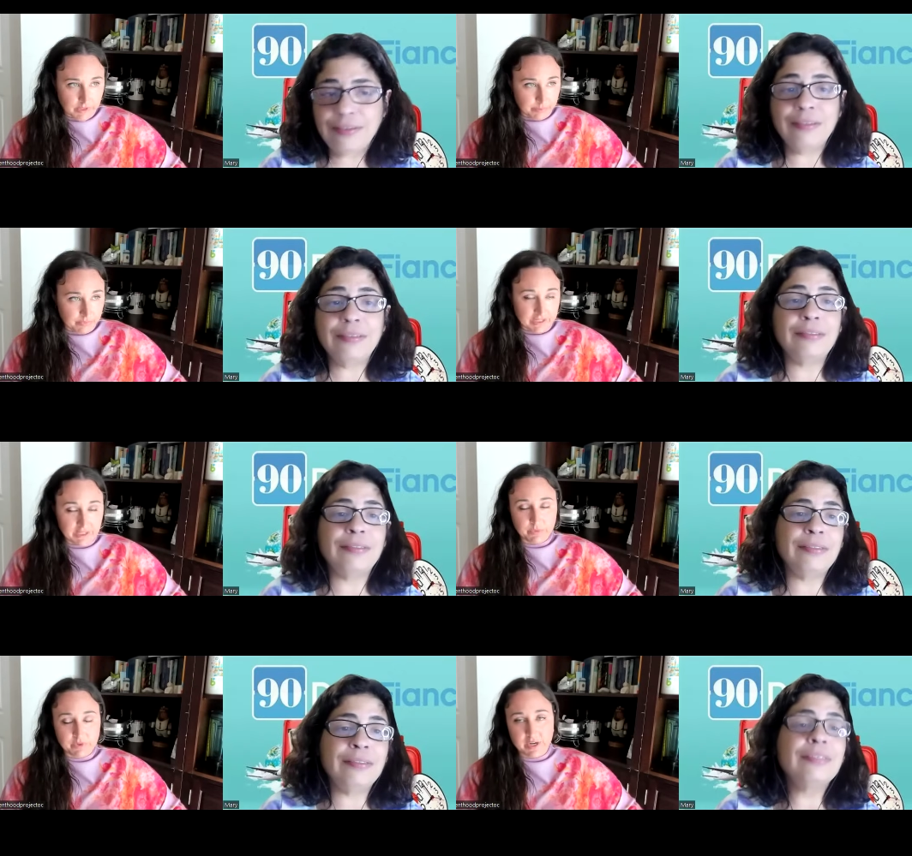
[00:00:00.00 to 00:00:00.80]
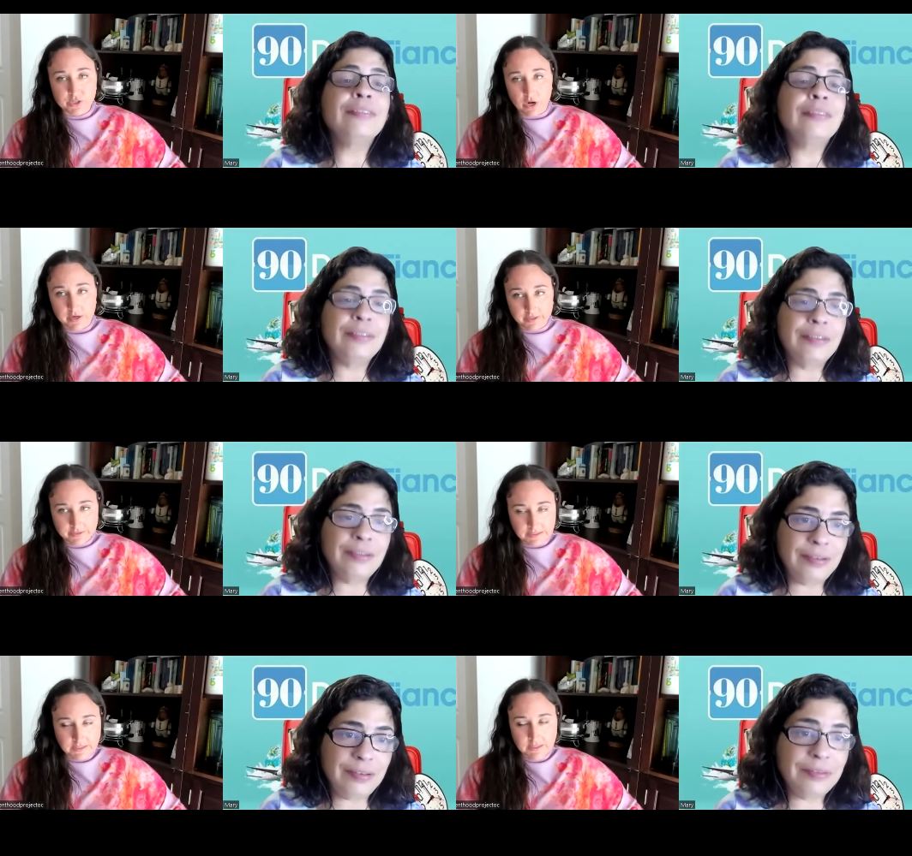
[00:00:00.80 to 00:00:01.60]
Speaker 1: get pregnant with my
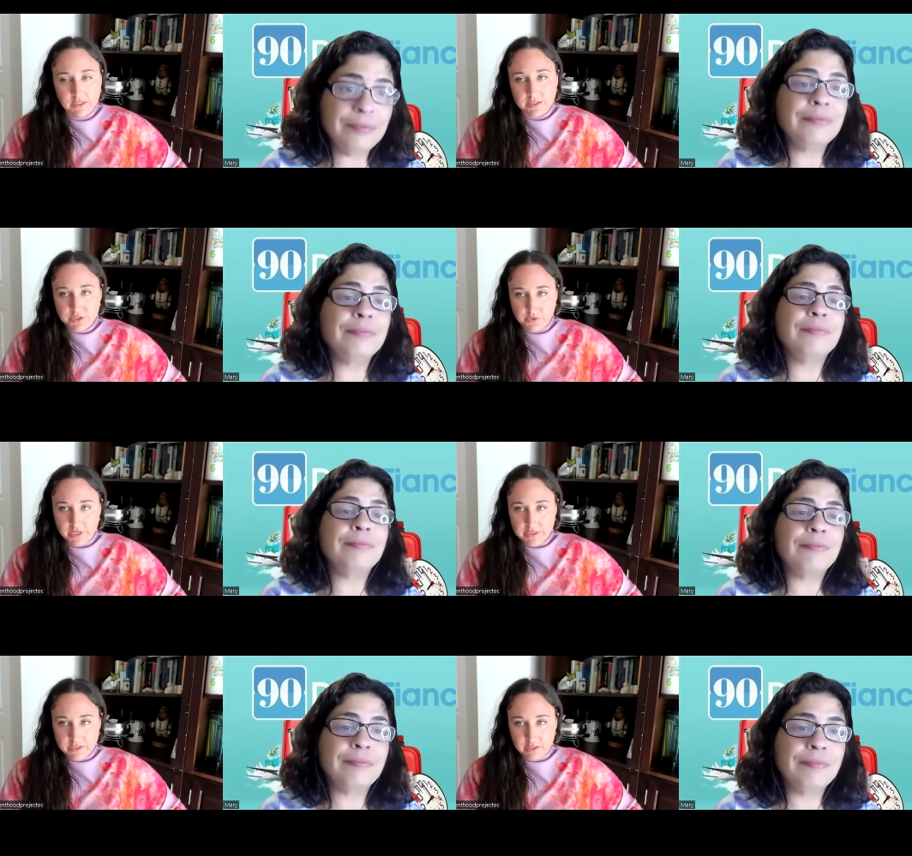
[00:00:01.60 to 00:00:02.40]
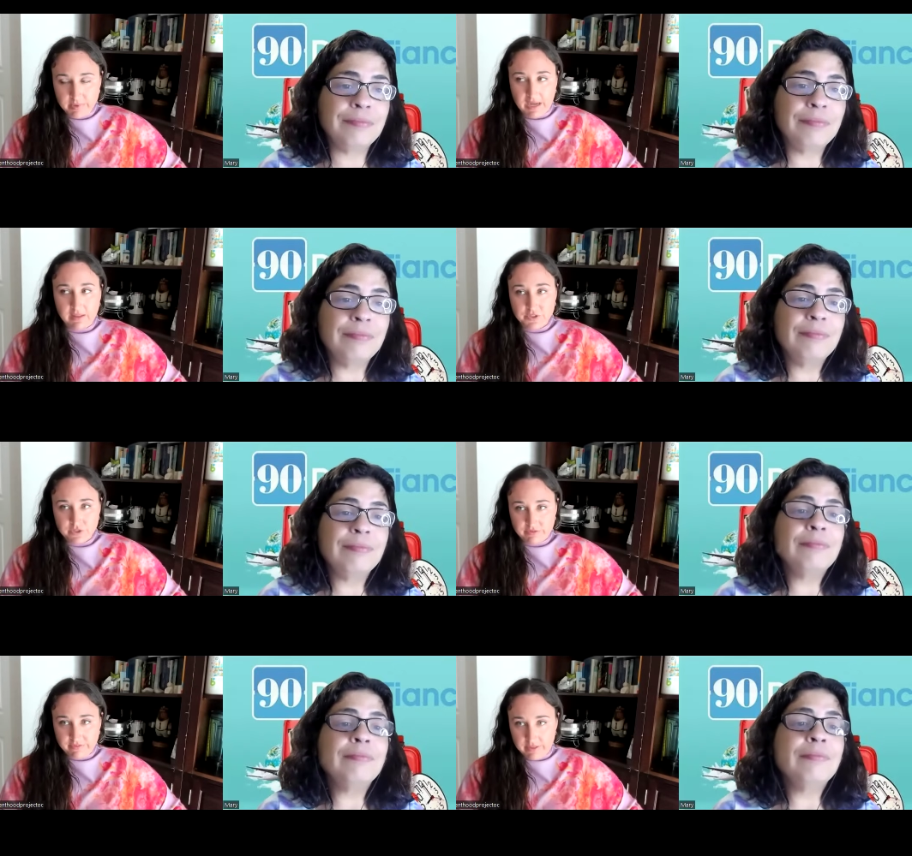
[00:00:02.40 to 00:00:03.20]
daughter. So he's the
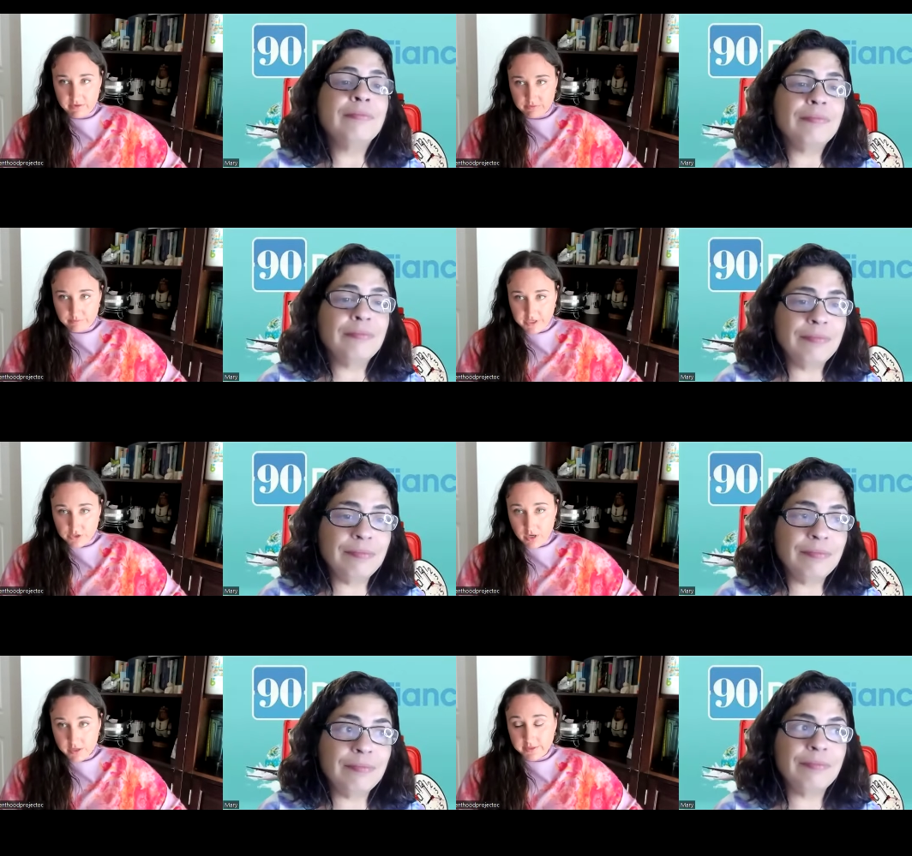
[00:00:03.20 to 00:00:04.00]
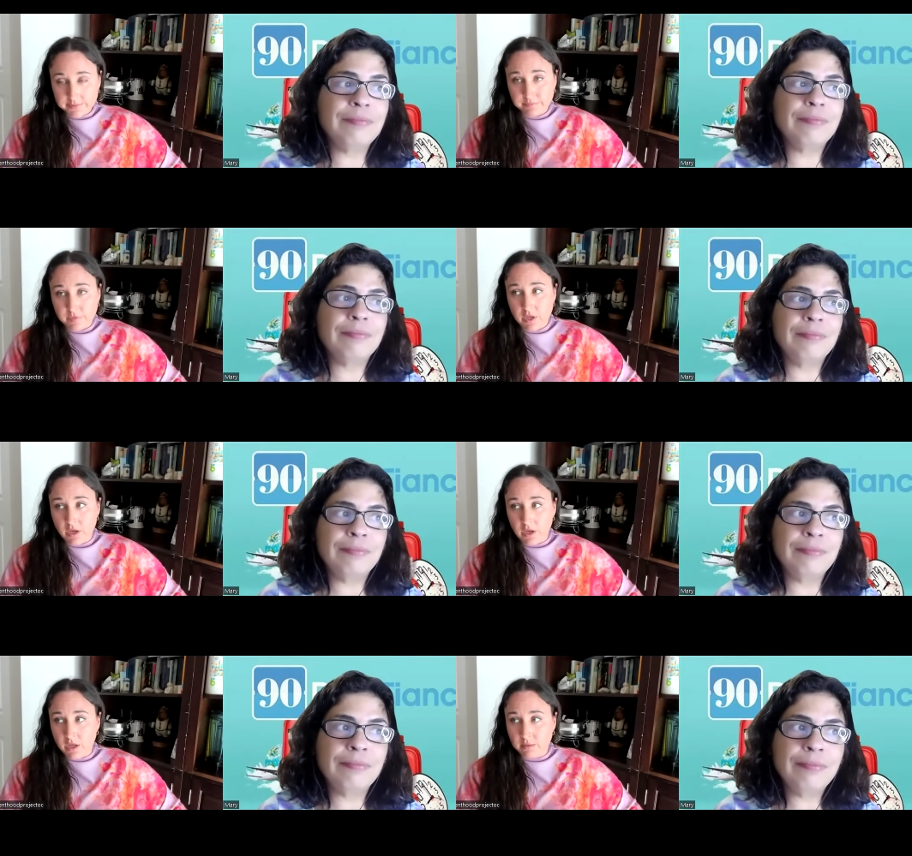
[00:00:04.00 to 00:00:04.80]
biological father of my daughter.
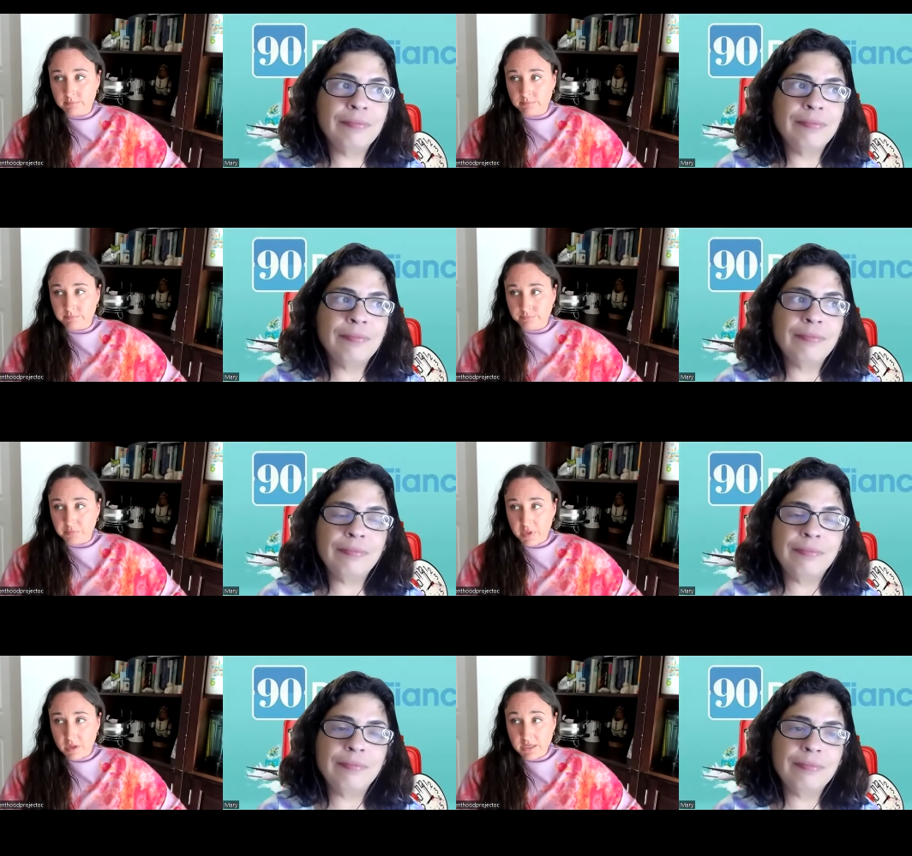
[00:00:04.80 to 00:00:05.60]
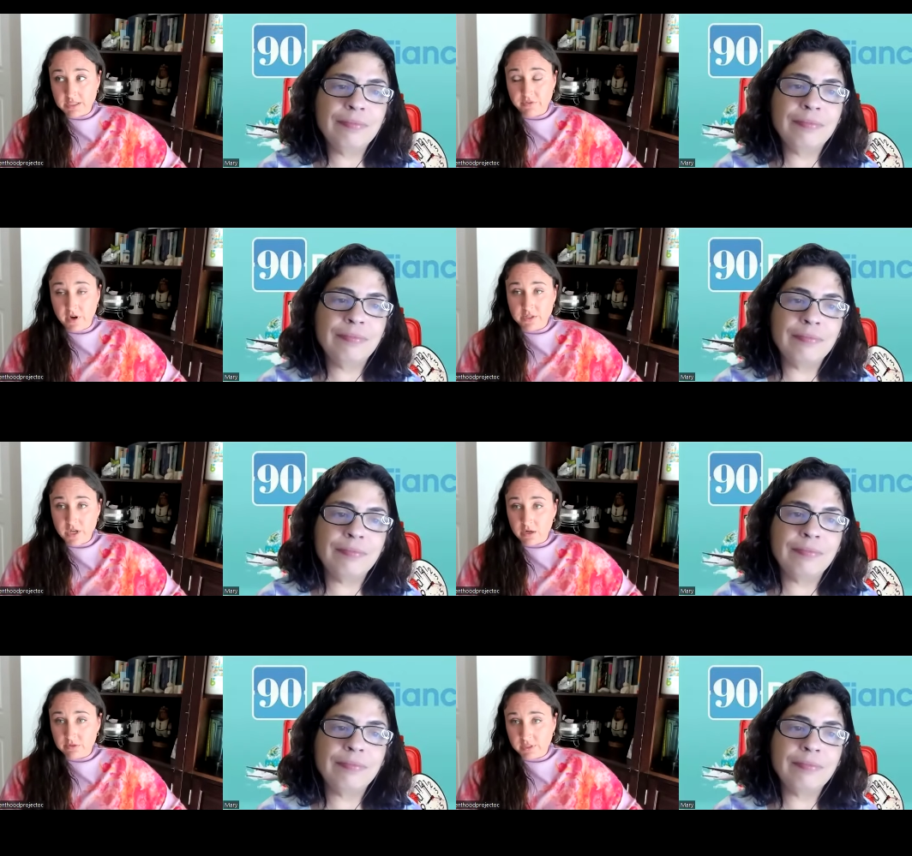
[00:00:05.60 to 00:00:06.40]
Um, as far as
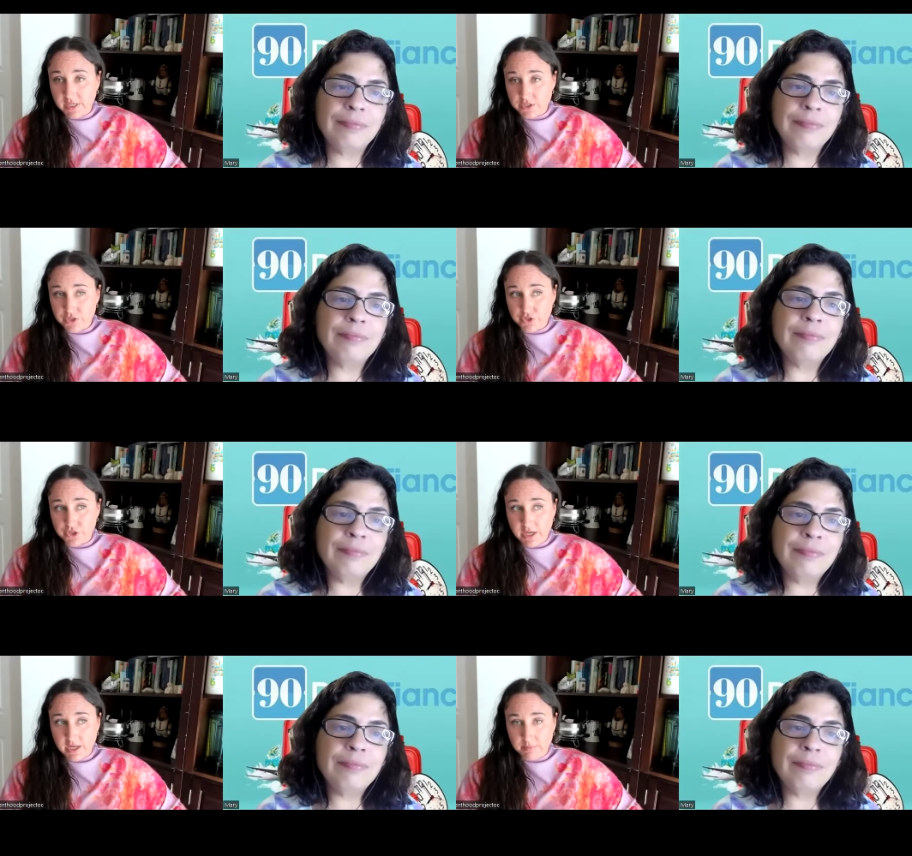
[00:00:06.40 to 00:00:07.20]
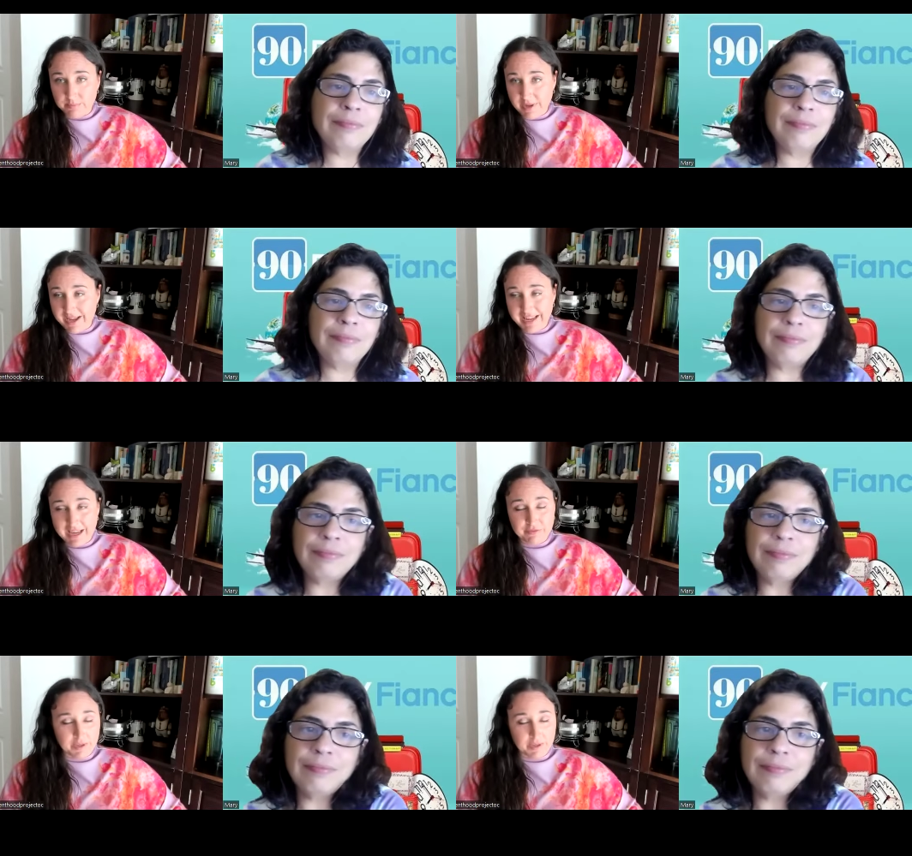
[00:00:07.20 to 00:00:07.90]
our relationship, I have